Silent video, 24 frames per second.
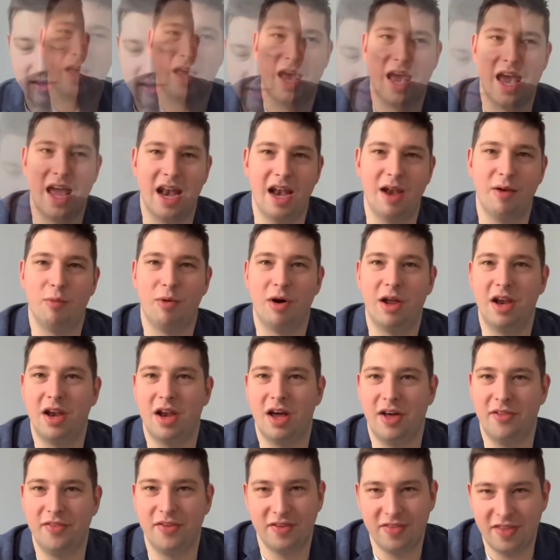And one
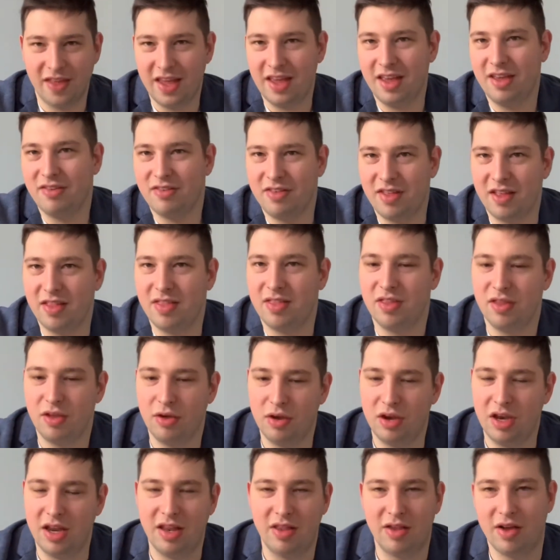other thing is that you
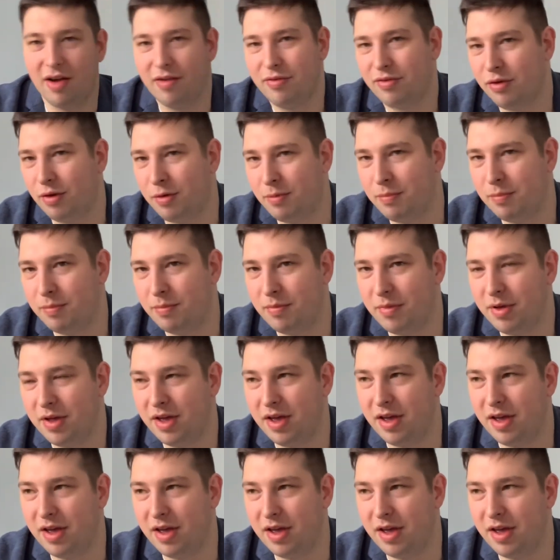need to have some